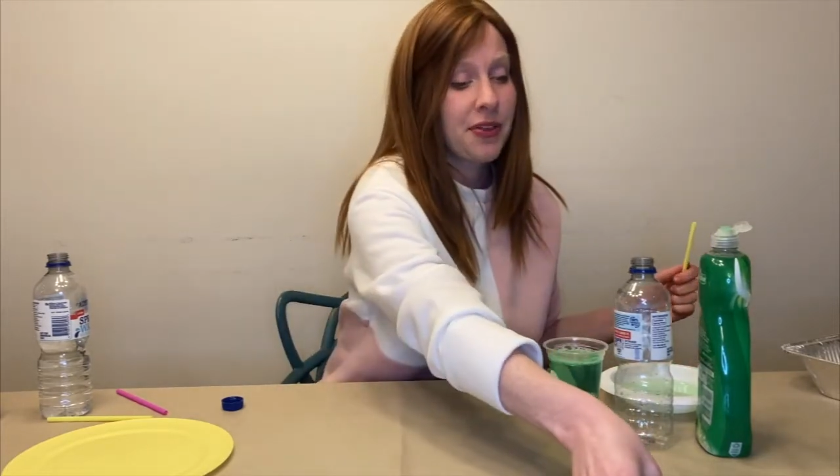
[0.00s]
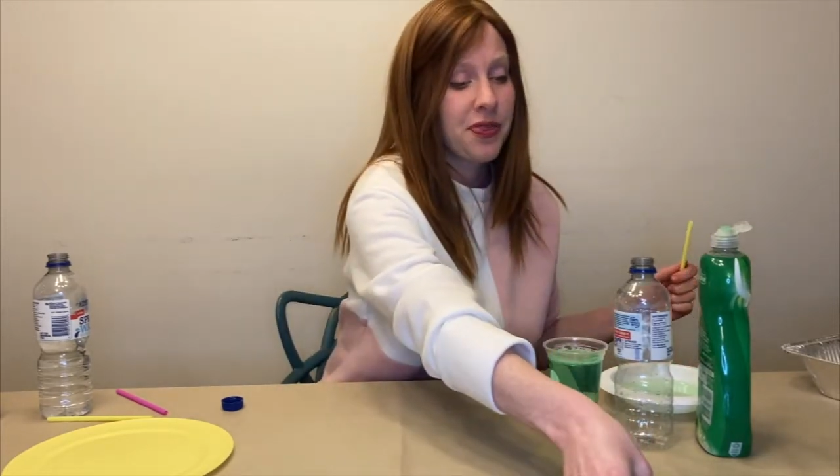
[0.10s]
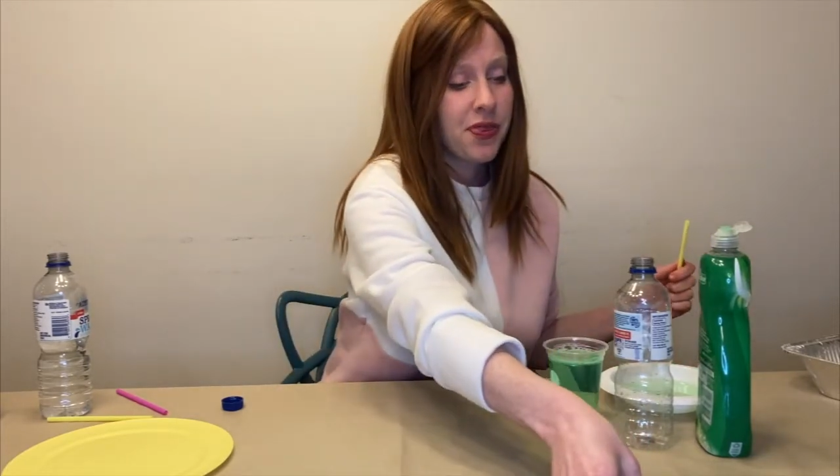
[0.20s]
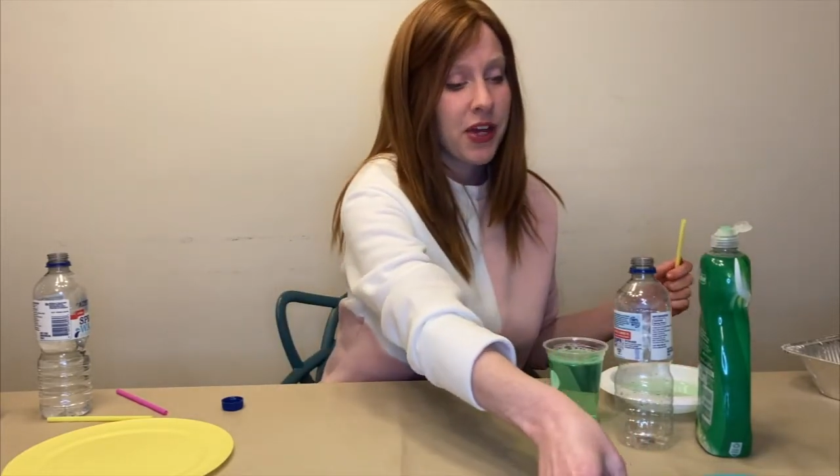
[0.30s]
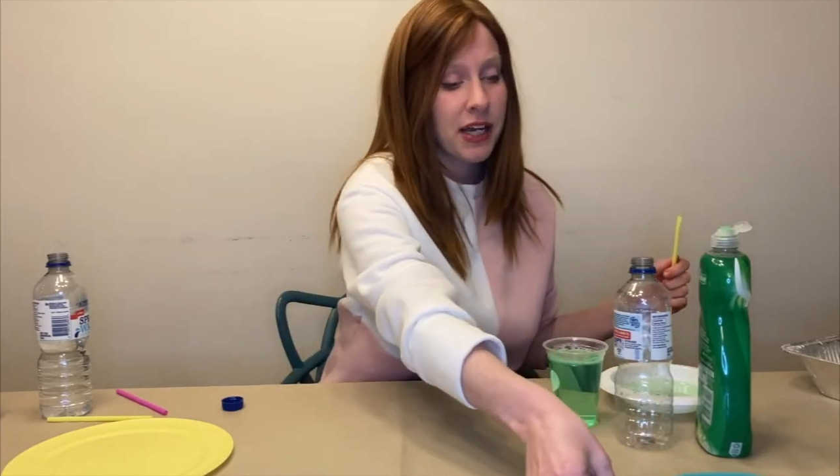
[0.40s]

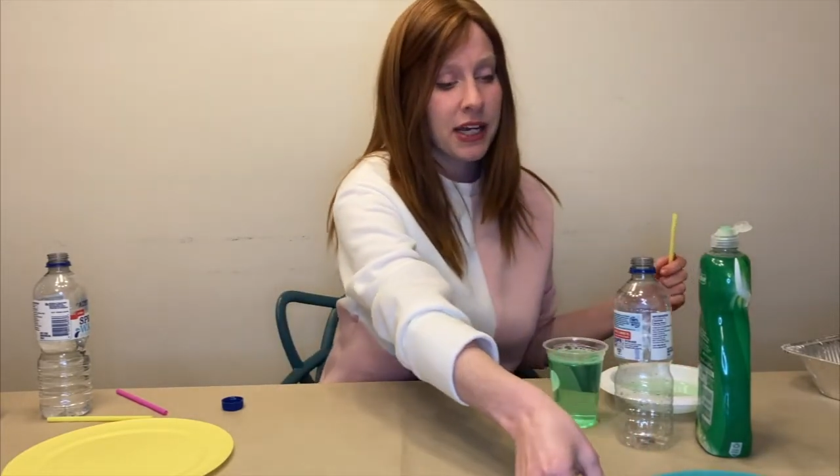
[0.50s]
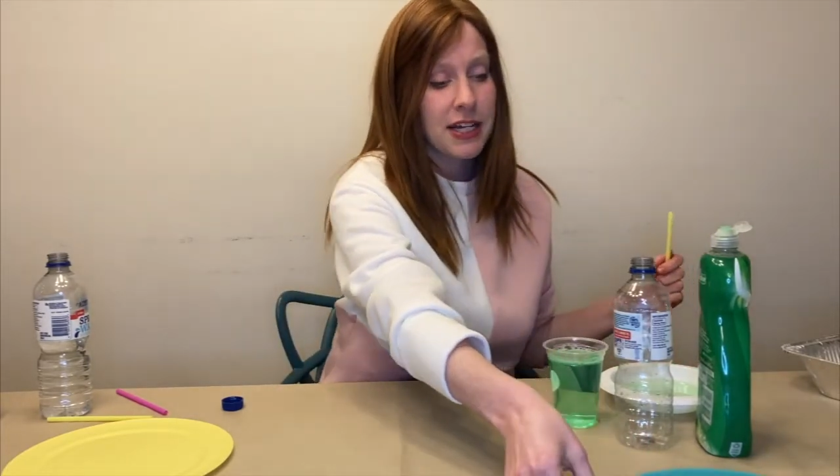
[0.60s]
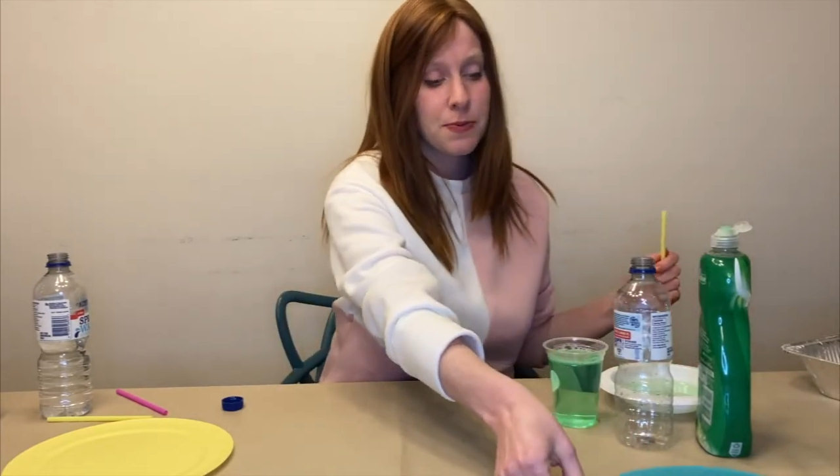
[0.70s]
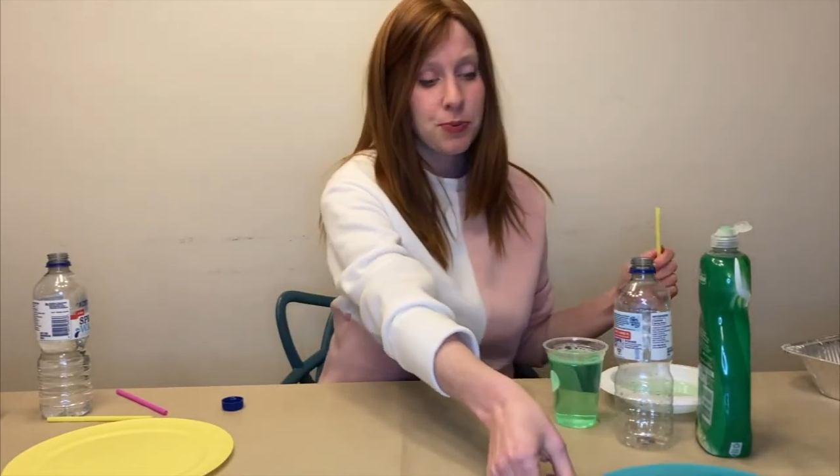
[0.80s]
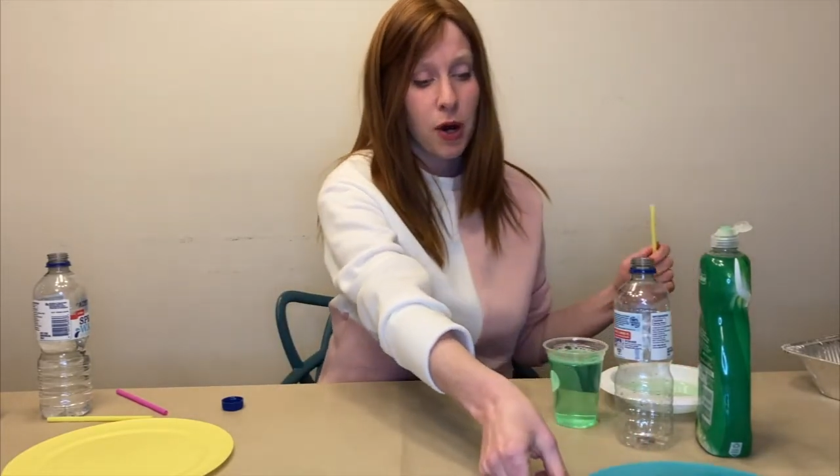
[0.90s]
think
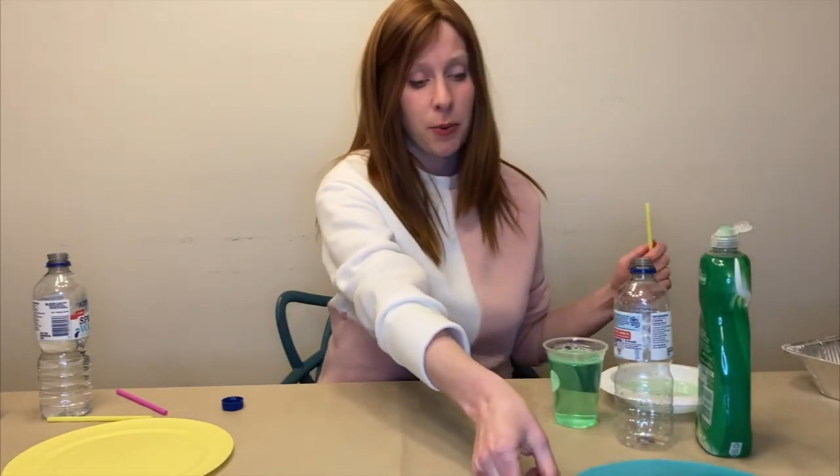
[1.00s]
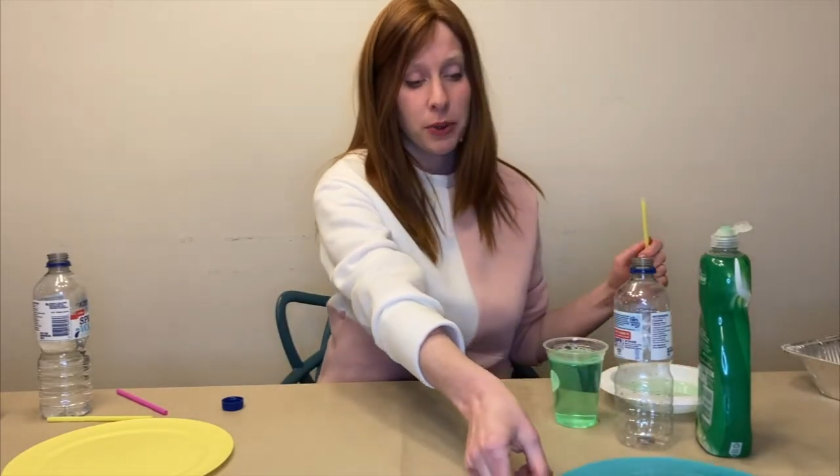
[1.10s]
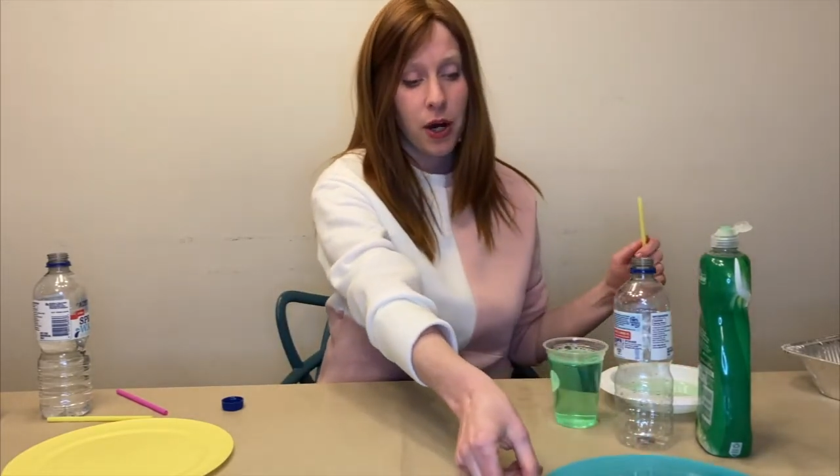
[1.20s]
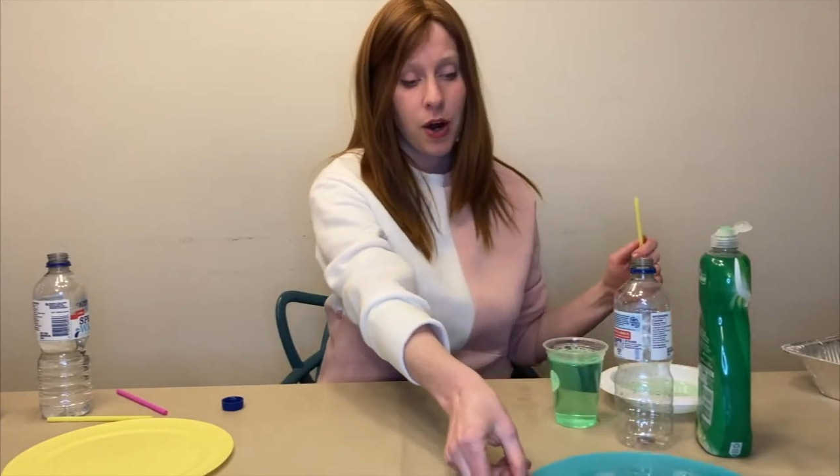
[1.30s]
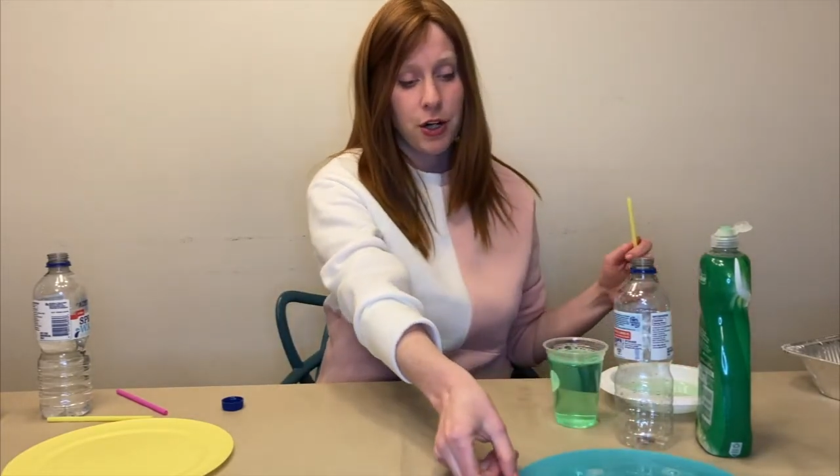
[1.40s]
it's
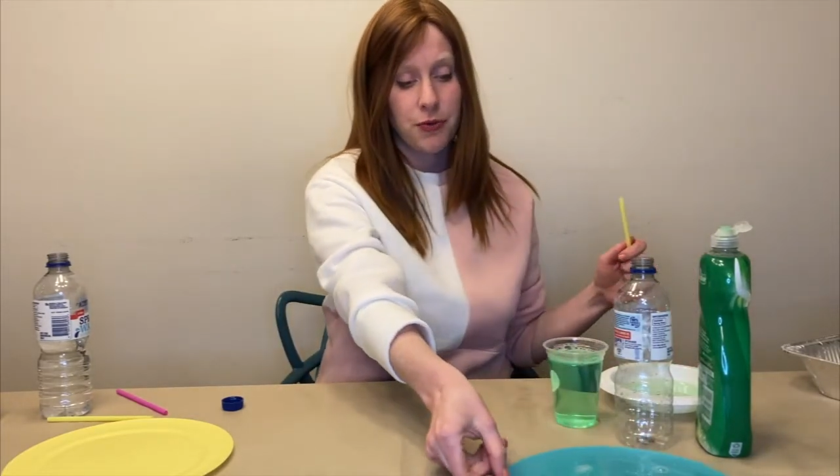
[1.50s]
probably harder